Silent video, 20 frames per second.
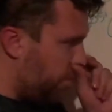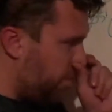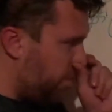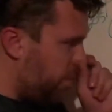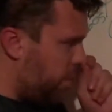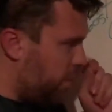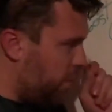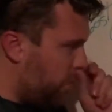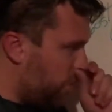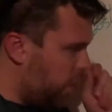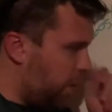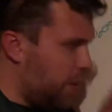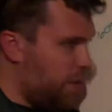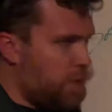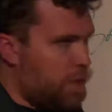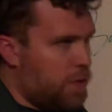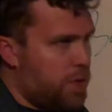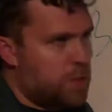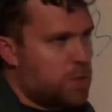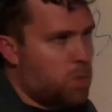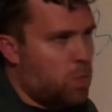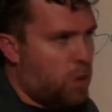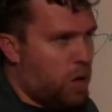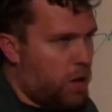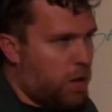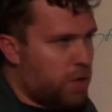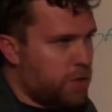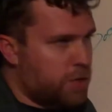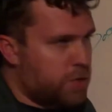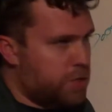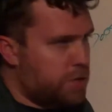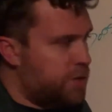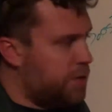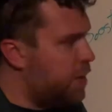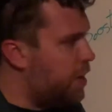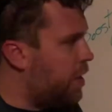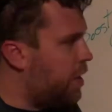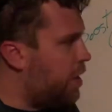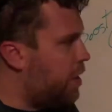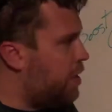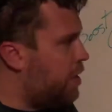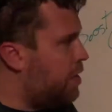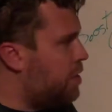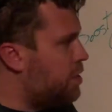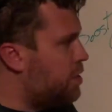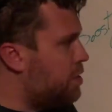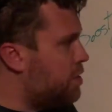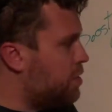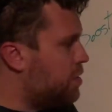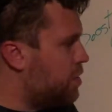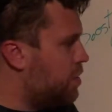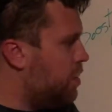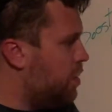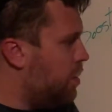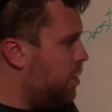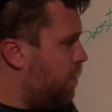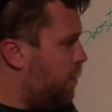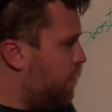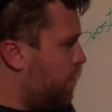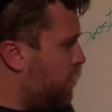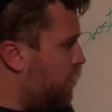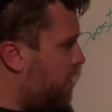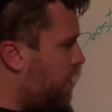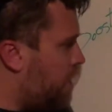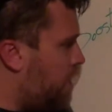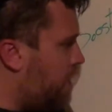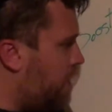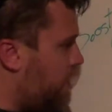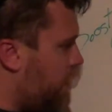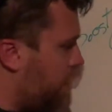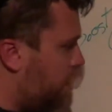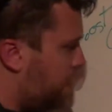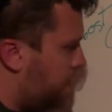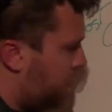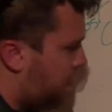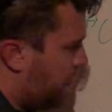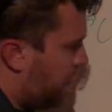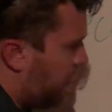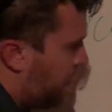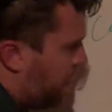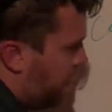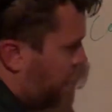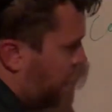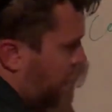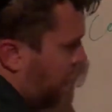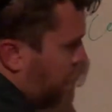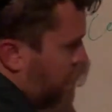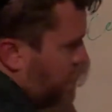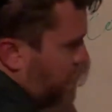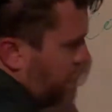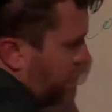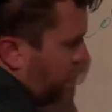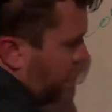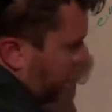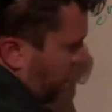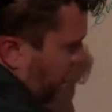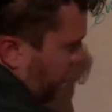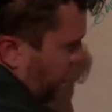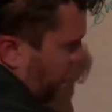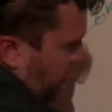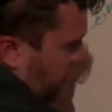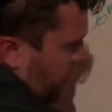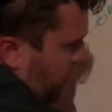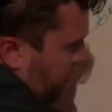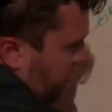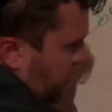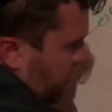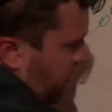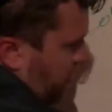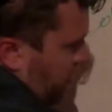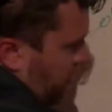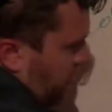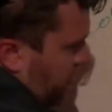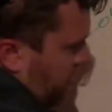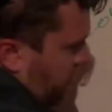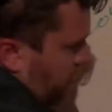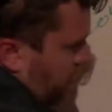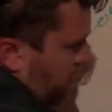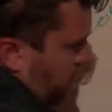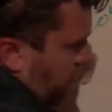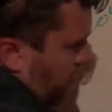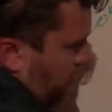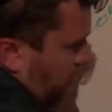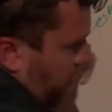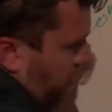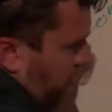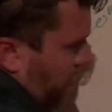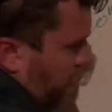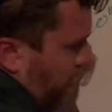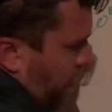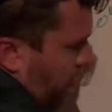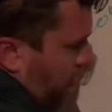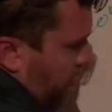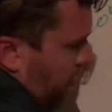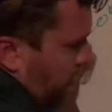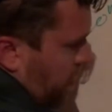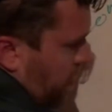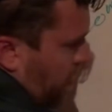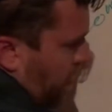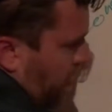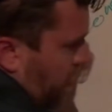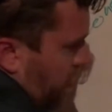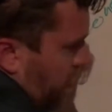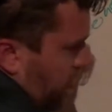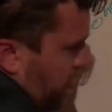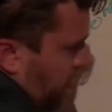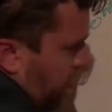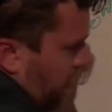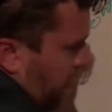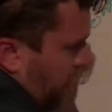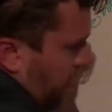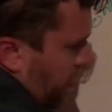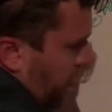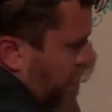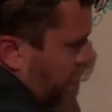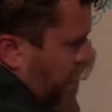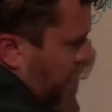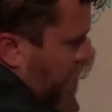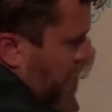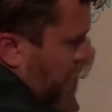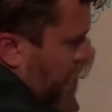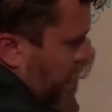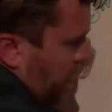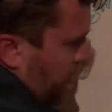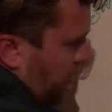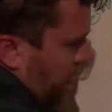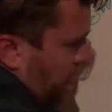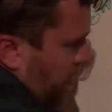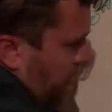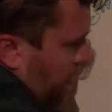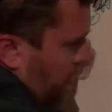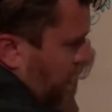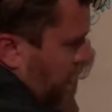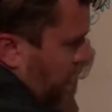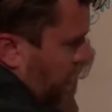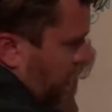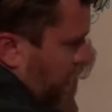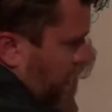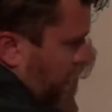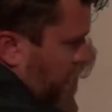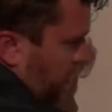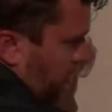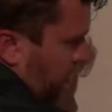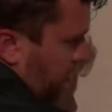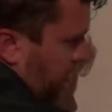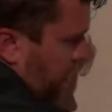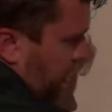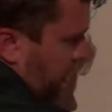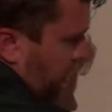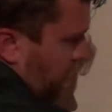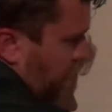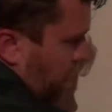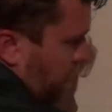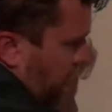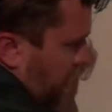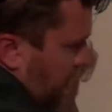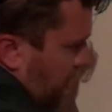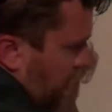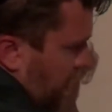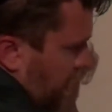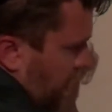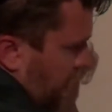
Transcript: The way that this works is, let's say that on our reference dome, or our reference volume, sorry, we've got 10 psi.